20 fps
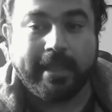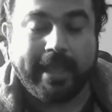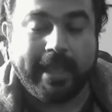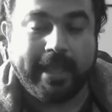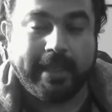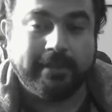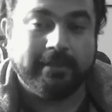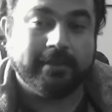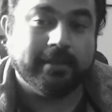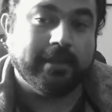
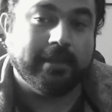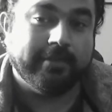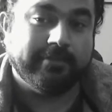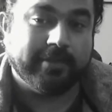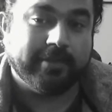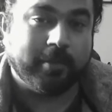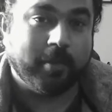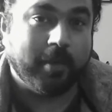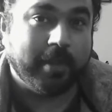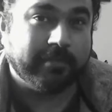and
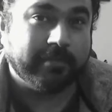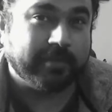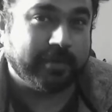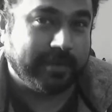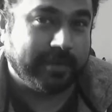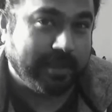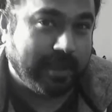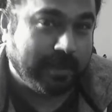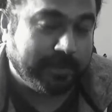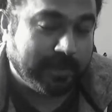if you're going
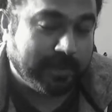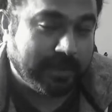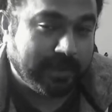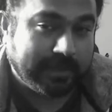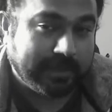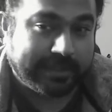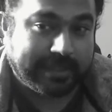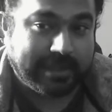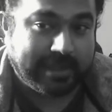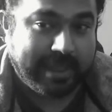for
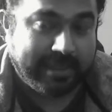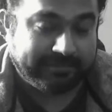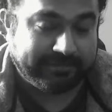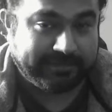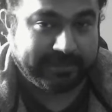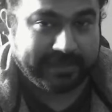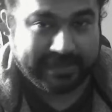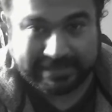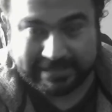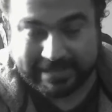Yamaha, get
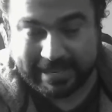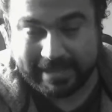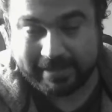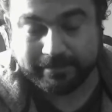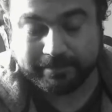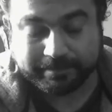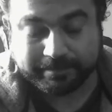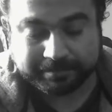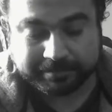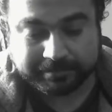
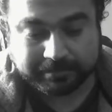F310.